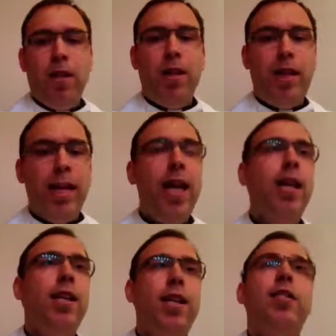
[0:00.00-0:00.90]
The
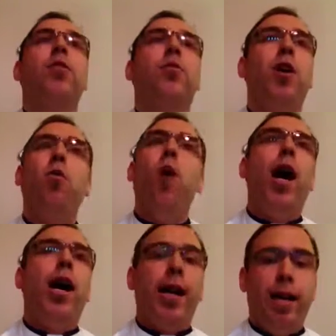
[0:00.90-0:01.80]
gate is swung
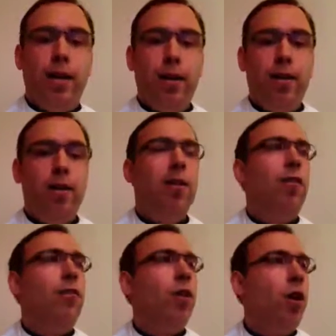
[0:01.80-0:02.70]
wide
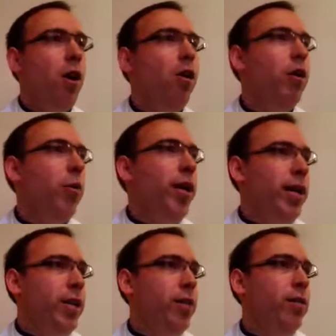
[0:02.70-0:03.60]
for all who would
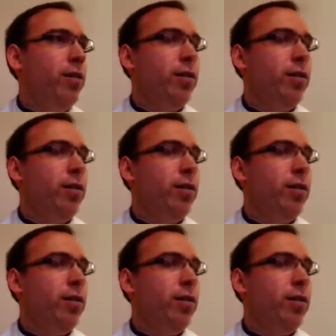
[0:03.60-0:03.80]
enter.